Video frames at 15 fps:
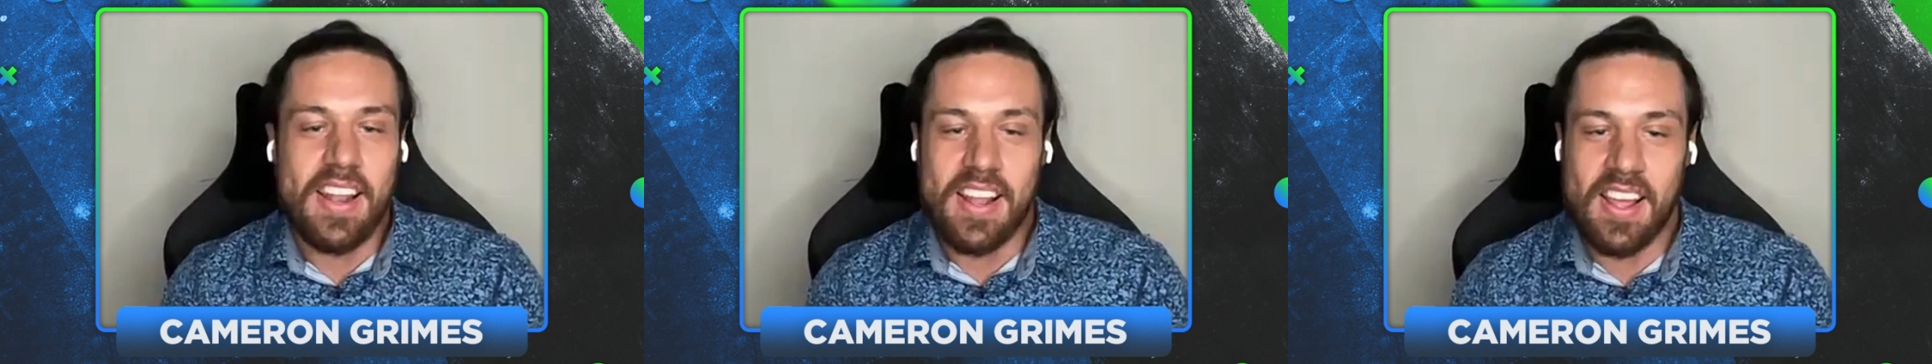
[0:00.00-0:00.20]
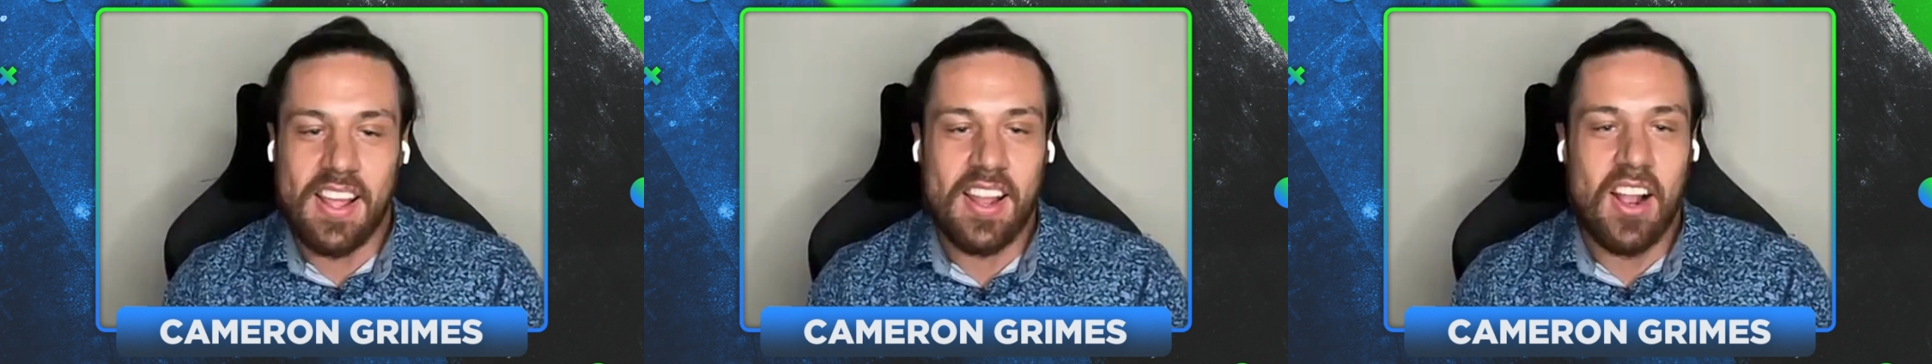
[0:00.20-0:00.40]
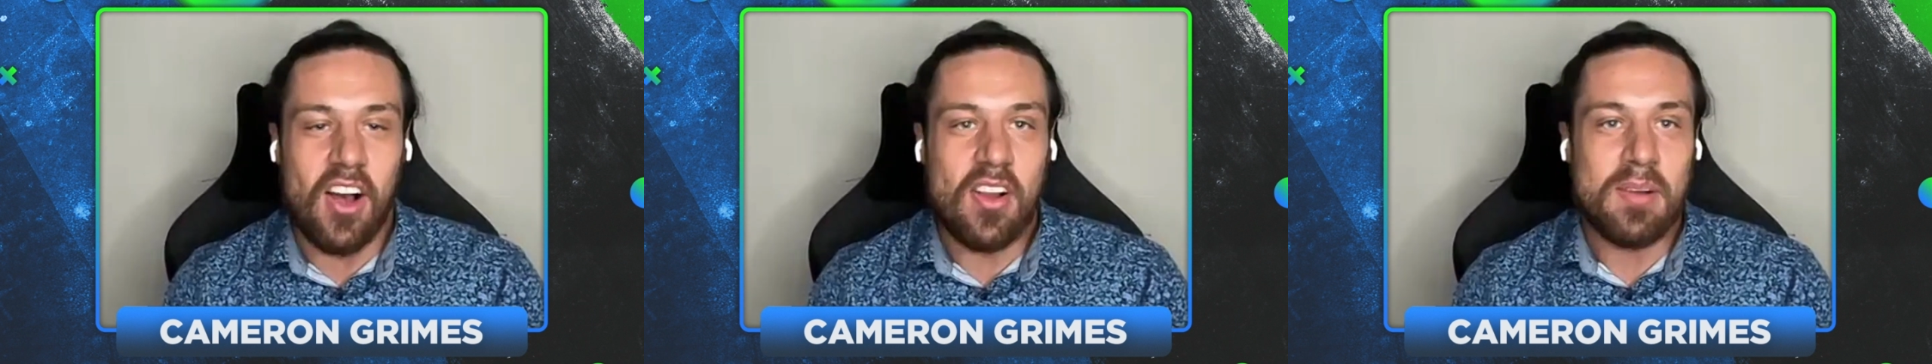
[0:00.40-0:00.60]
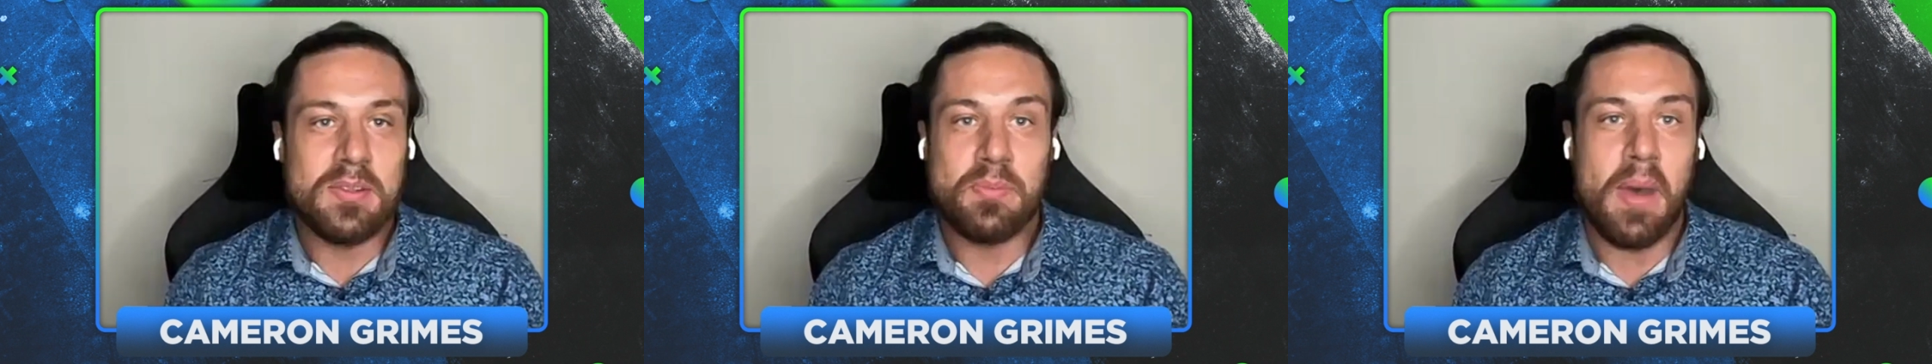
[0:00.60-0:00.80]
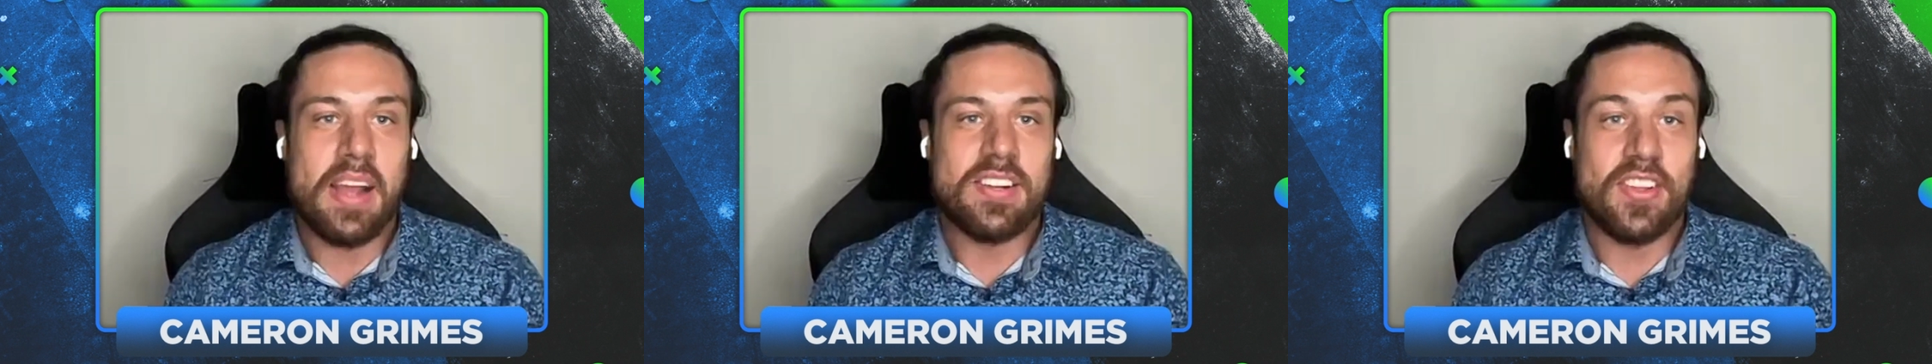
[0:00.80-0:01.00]
it all comes
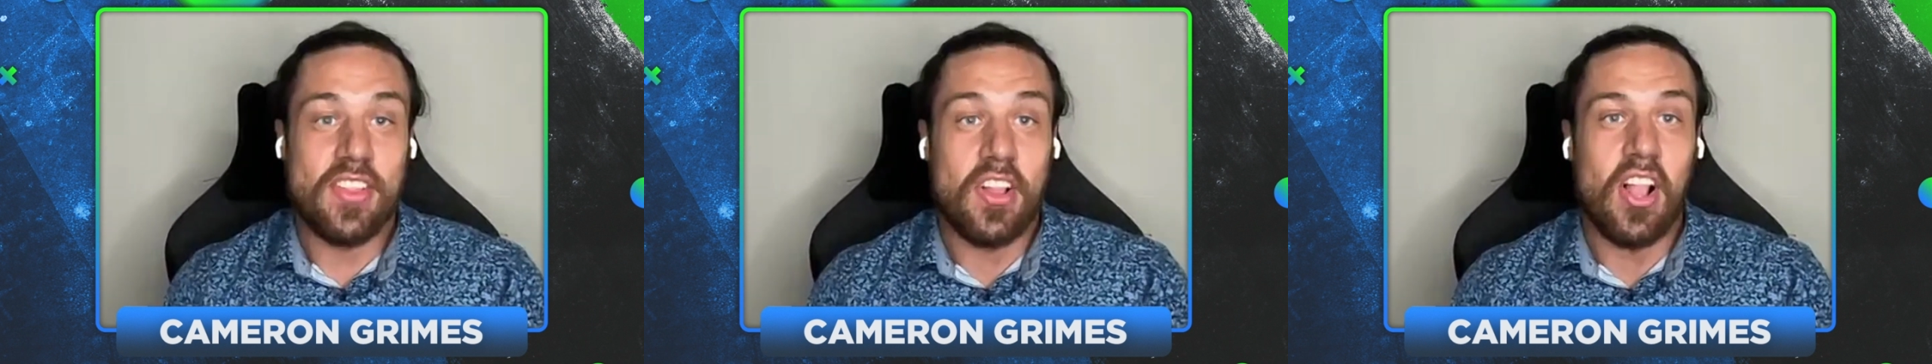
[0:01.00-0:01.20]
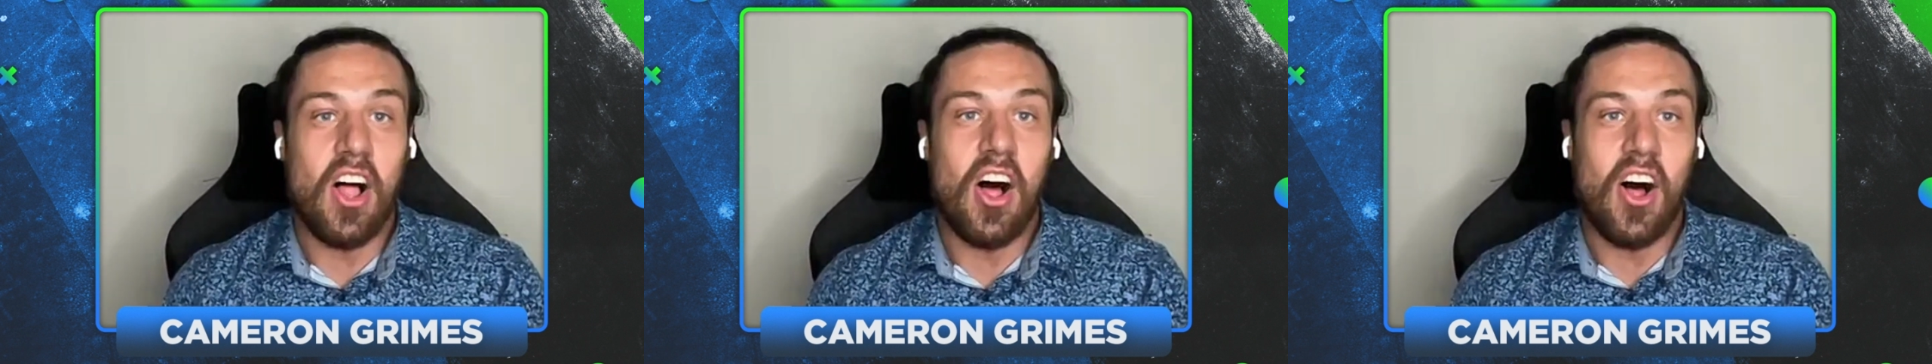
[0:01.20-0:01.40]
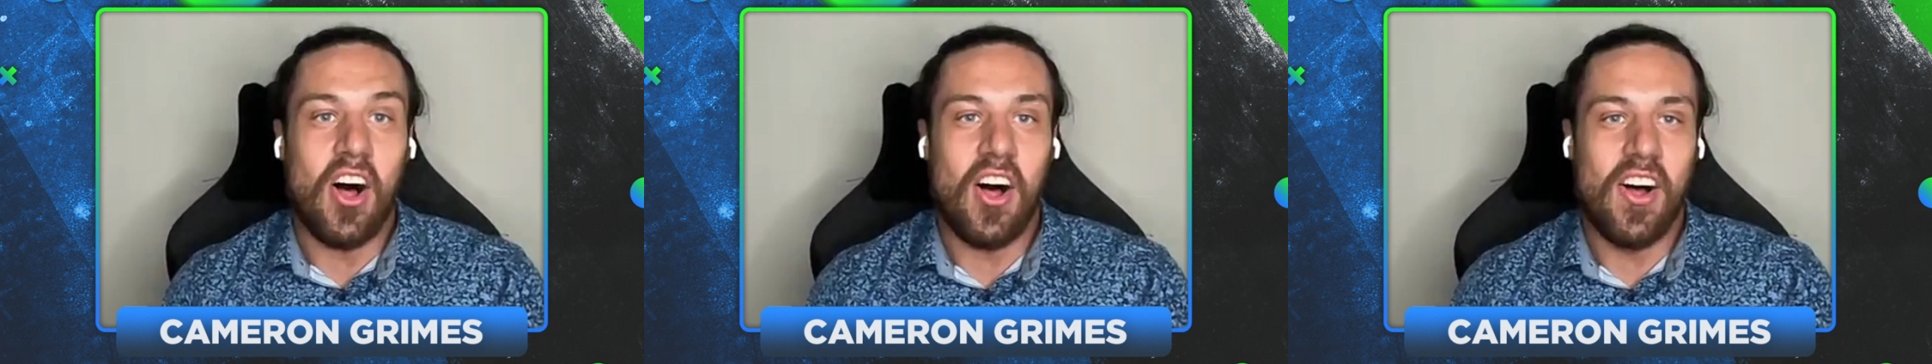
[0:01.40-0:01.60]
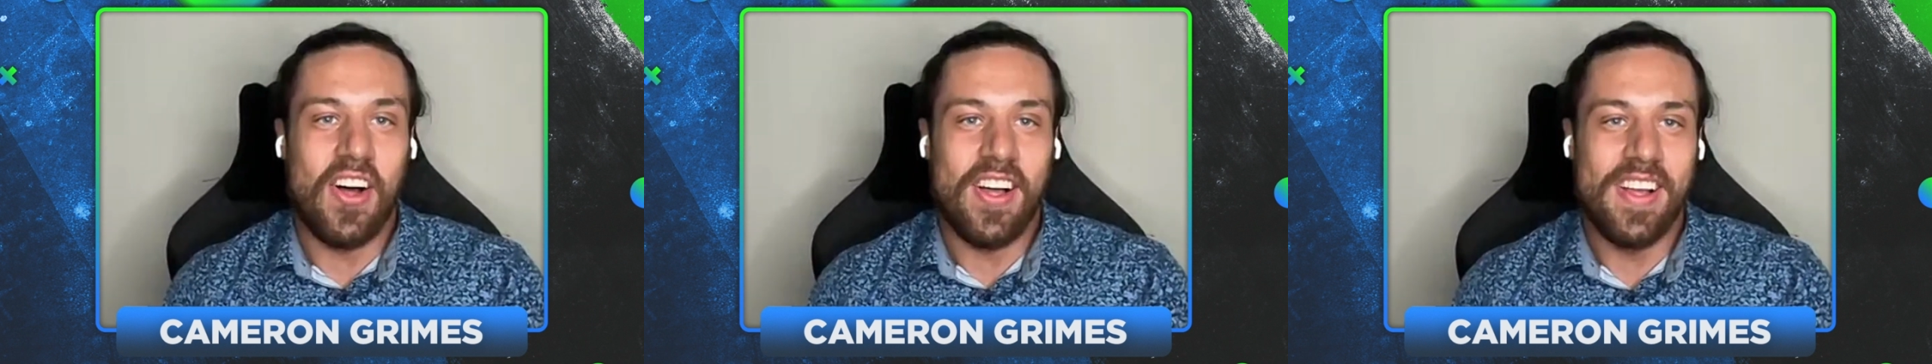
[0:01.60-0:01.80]
back to the law.